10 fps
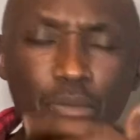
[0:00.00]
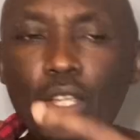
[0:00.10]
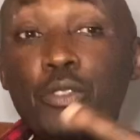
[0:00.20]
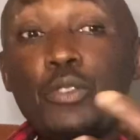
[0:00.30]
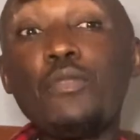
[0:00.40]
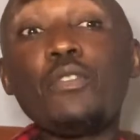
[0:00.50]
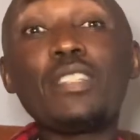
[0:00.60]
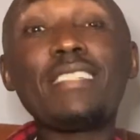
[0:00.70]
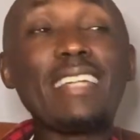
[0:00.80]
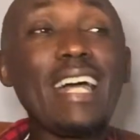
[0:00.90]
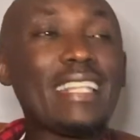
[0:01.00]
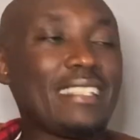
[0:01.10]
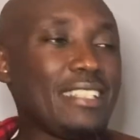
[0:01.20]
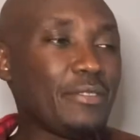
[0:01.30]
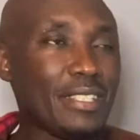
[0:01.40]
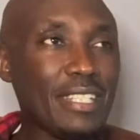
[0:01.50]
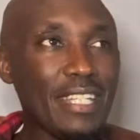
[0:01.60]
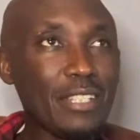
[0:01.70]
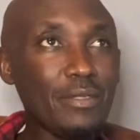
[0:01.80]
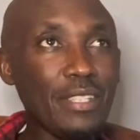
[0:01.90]
So for these athletes, when they
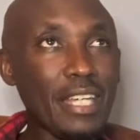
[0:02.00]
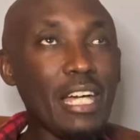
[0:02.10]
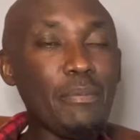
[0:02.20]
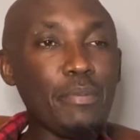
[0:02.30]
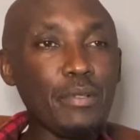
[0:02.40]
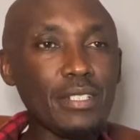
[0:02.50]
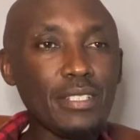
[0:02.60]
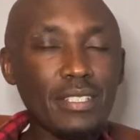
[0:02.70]
get to the airport,